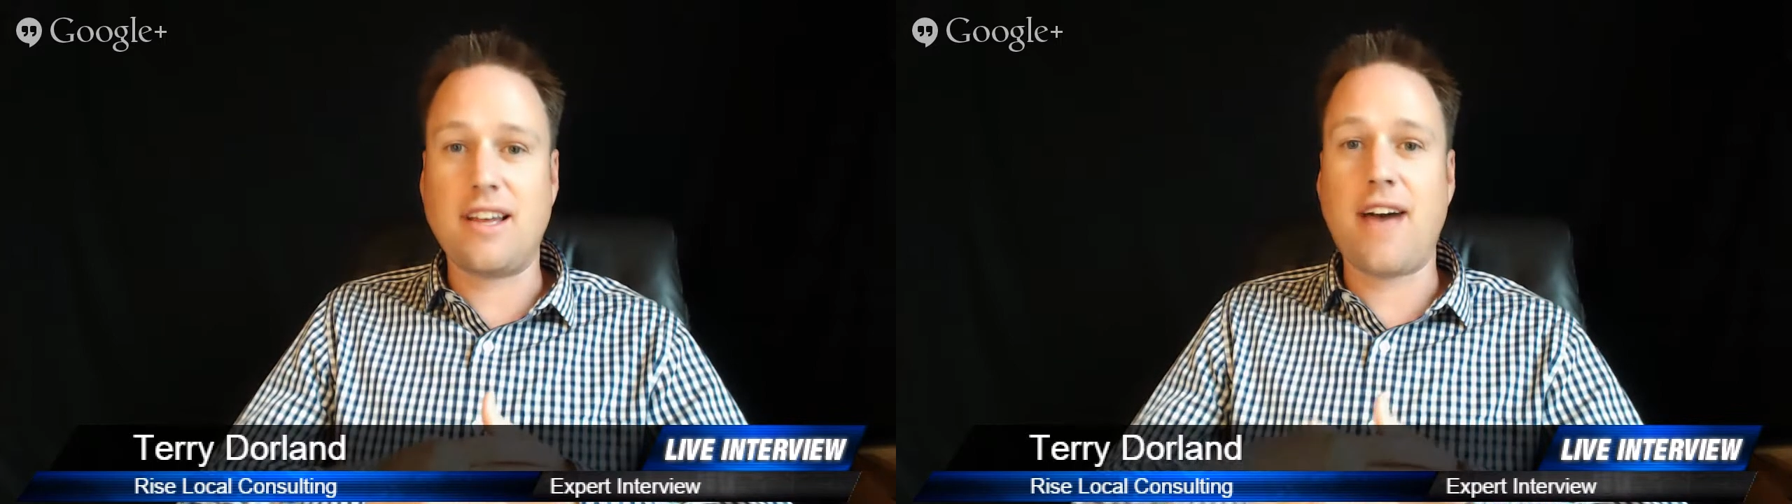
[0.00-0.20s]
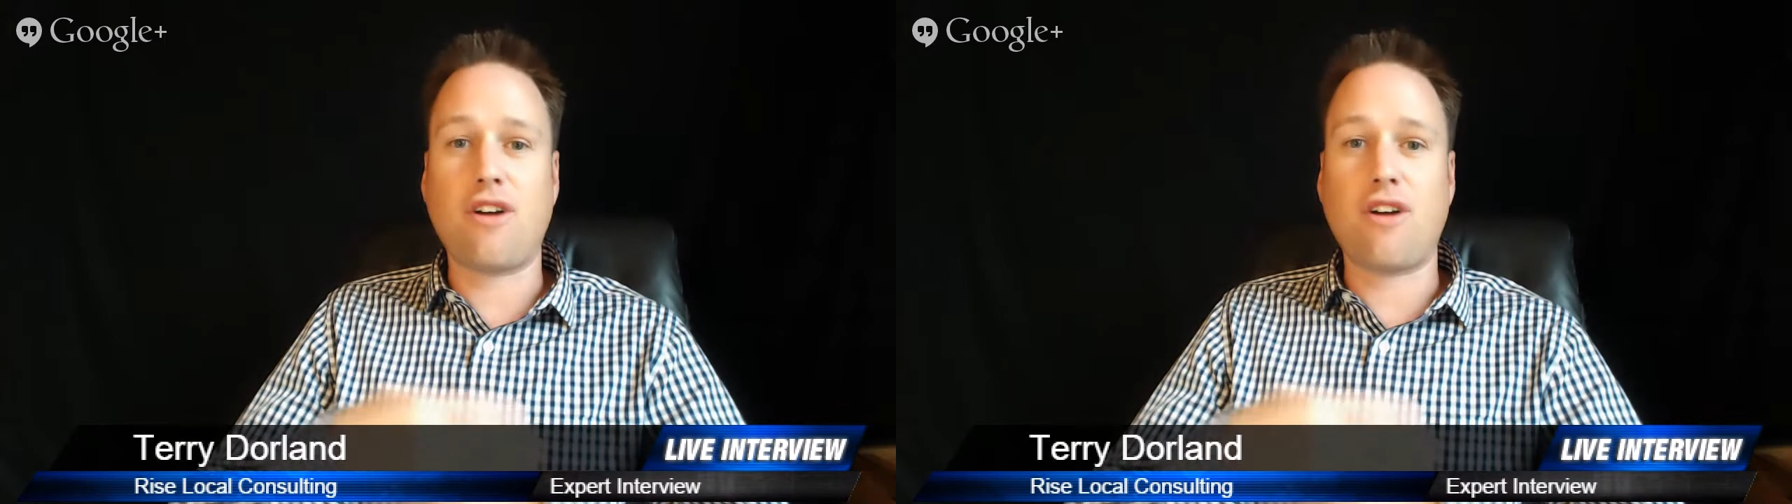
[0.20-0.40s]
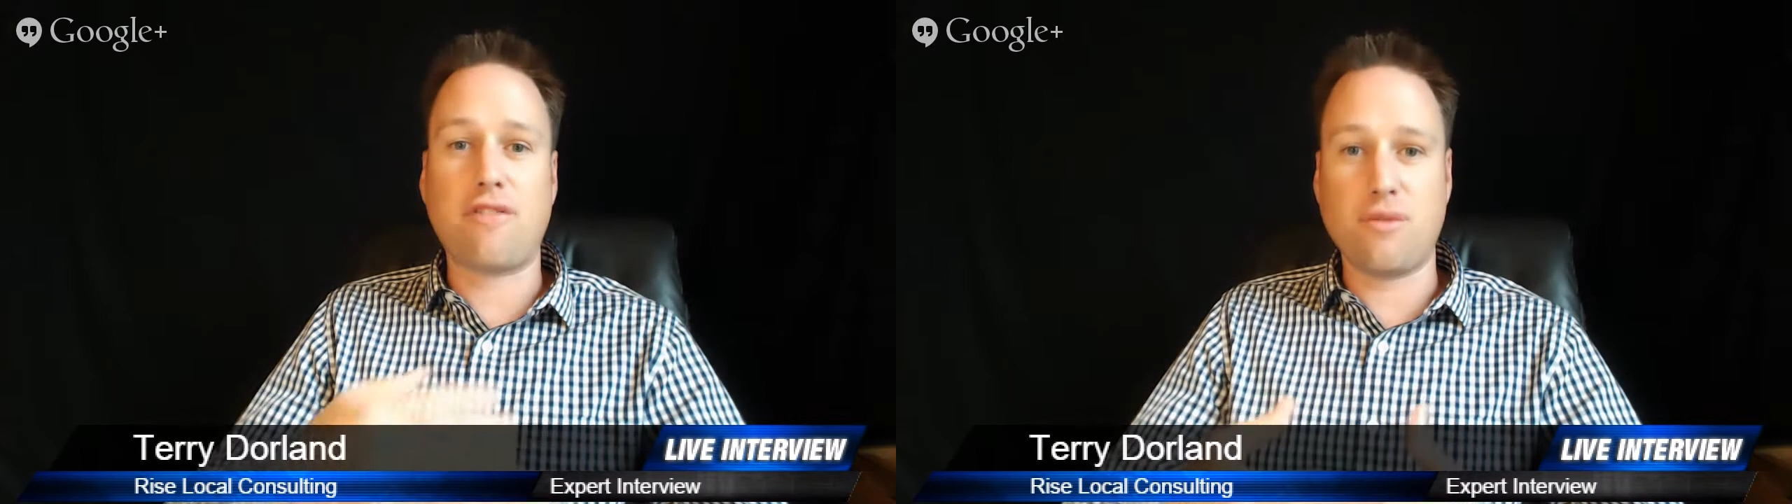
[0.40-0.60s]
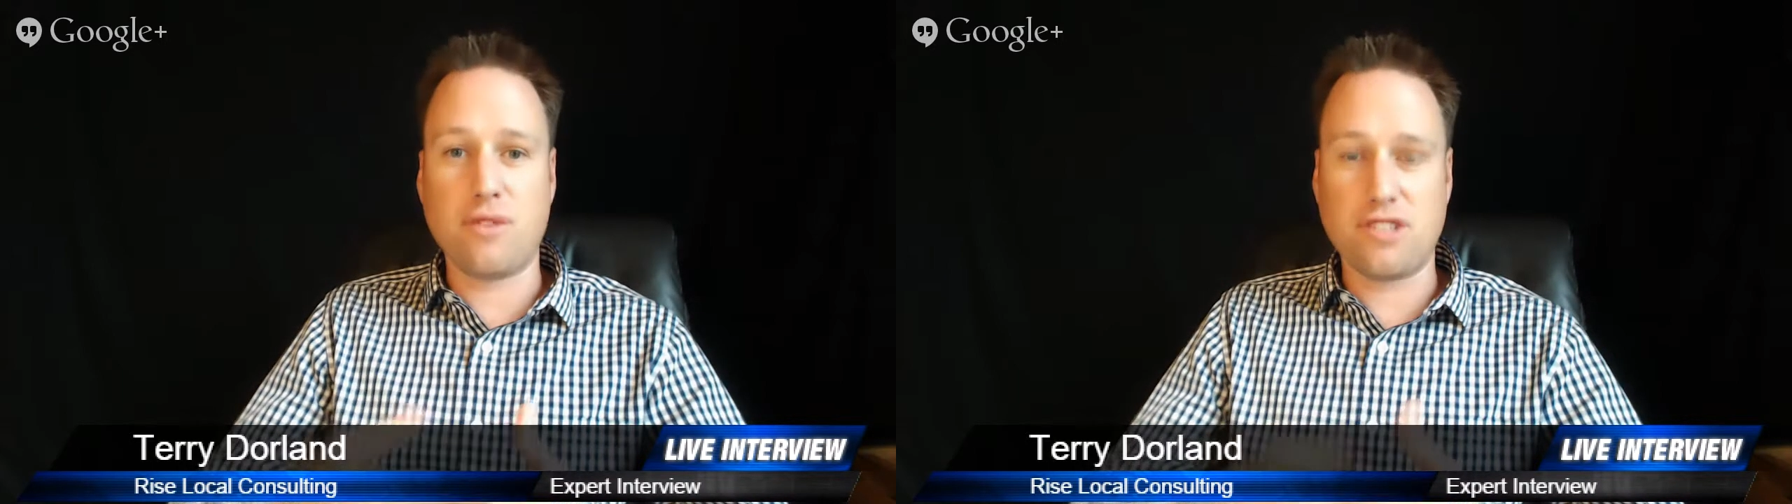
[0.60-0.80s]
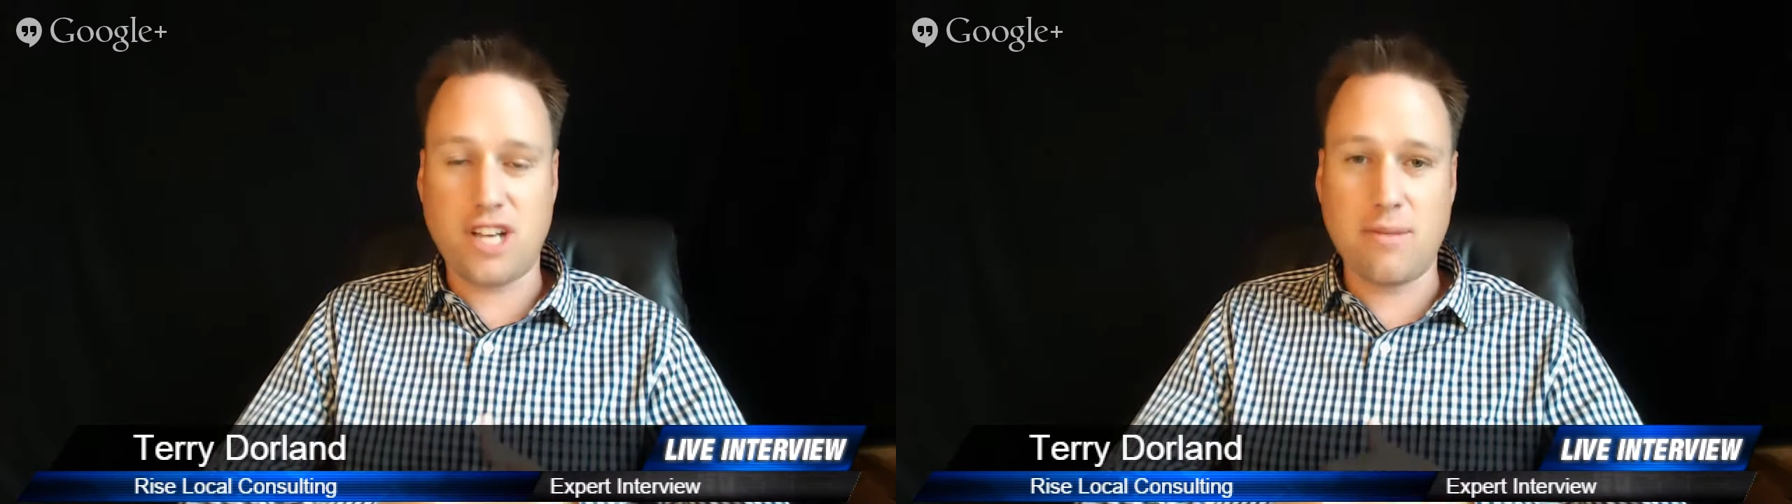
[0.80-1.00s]
have our viewers
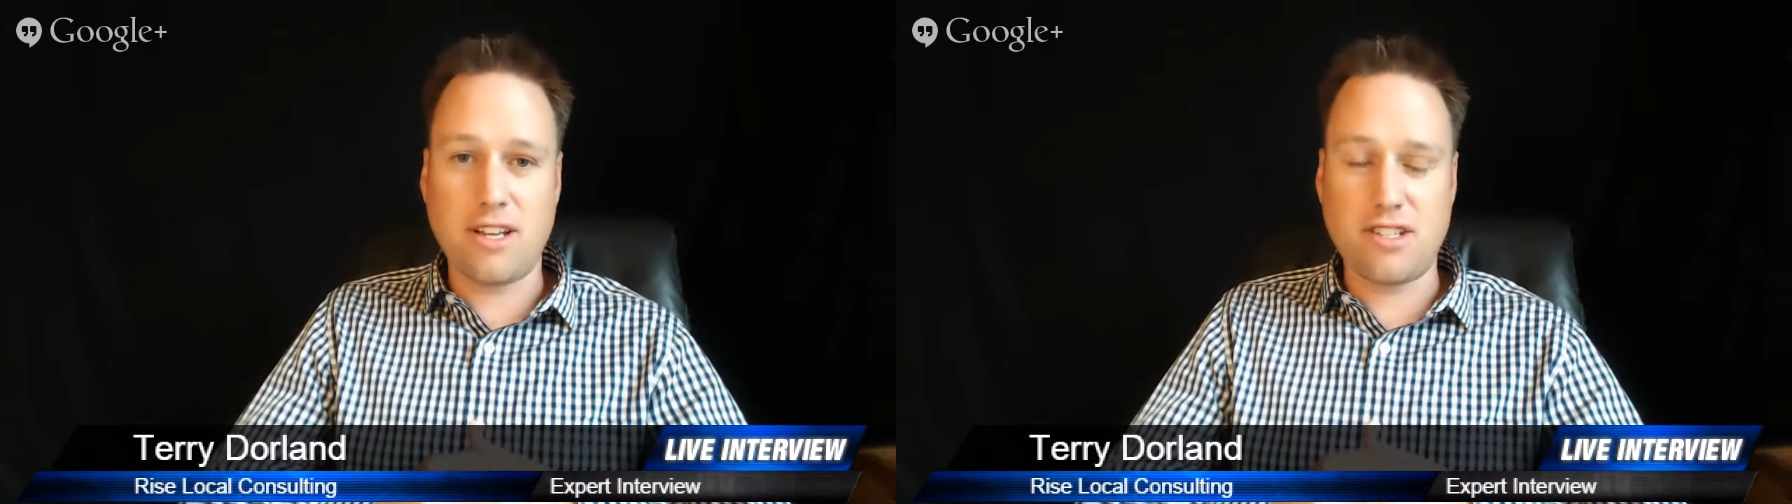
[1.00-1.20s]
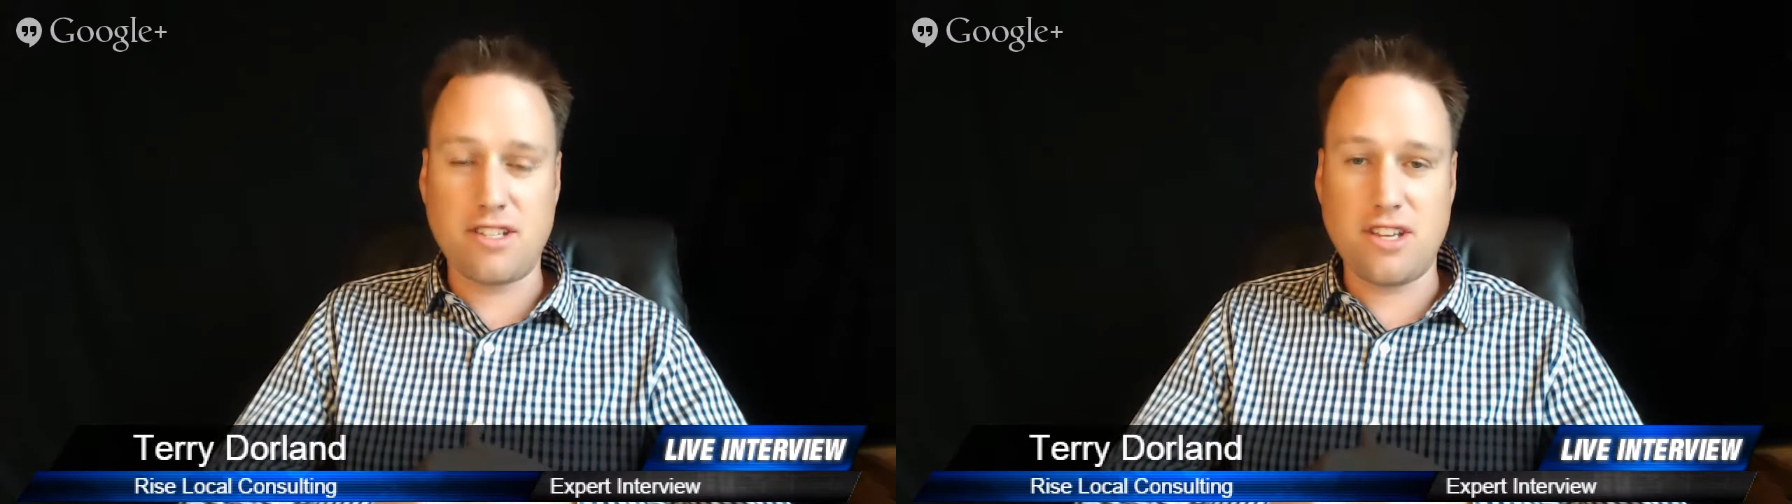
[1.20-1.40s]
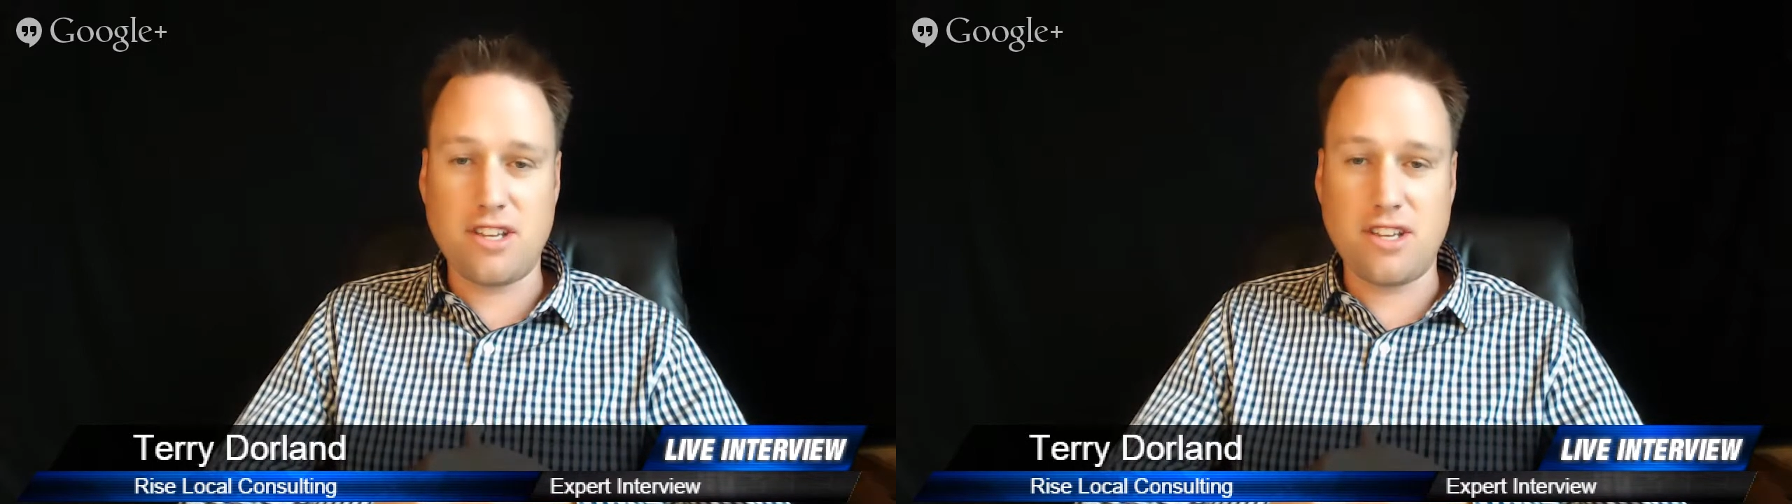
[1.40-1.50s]
come in and see